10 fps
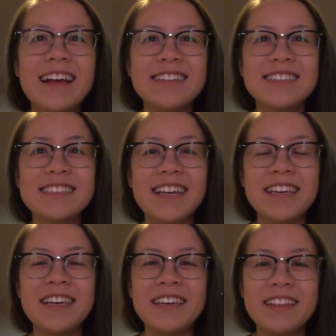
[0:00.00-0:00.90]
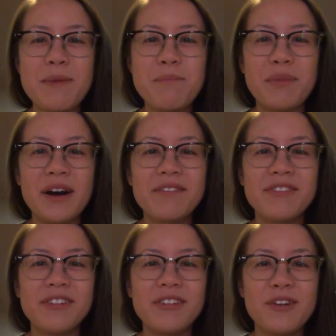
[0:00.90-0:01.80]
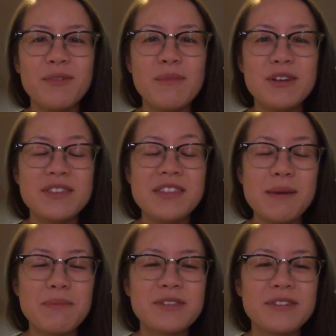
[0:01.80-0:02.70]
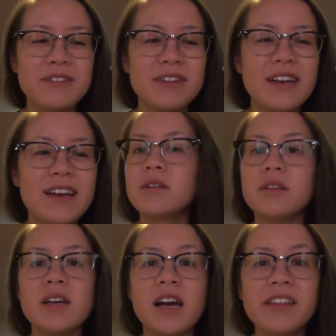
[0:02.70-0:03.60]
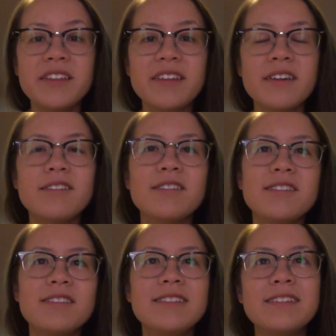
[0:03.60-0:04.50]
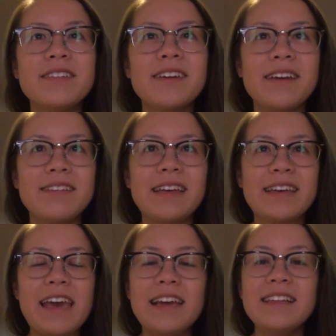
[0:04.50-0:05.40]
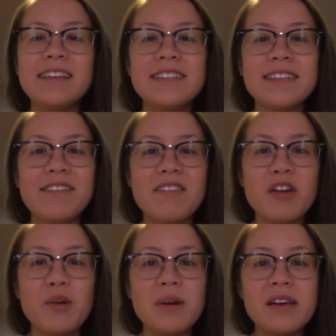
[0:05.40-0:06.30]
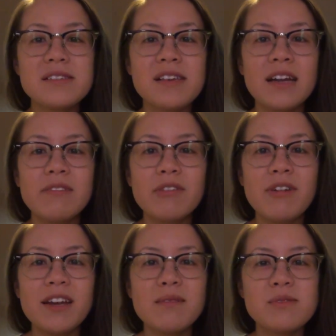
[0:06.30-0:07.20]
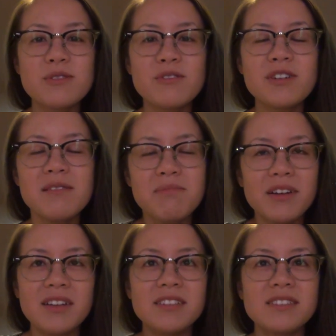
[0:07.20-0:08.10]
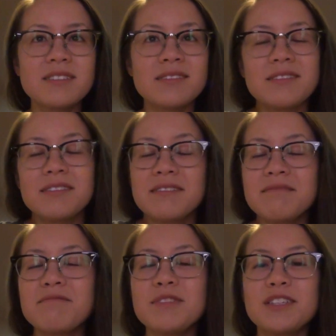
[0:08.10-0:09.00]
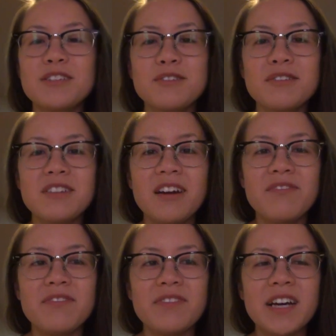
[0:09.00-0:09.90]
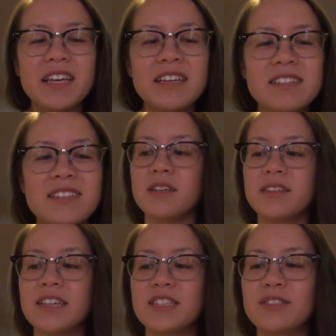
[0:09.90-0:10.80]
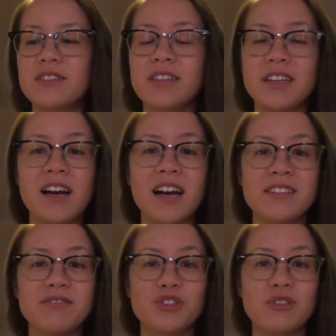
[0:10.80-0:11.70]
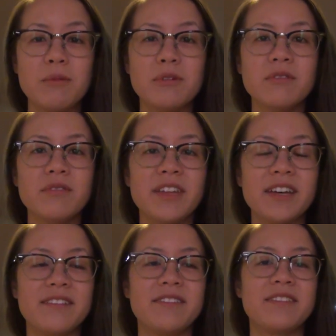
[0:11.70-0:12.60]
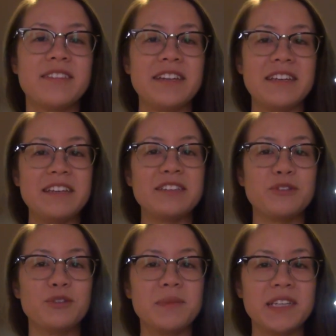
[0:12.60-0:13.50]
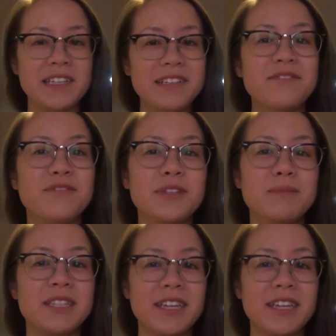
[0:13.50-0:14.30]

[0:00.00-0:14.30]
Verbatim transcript: and just like kicking their butt for most of the episode. I think uh, like aliens out of nowhere is kind of a random story, but it's it's good enough, I guess. That's sort of the kind of trouble that they needed to all be in for them to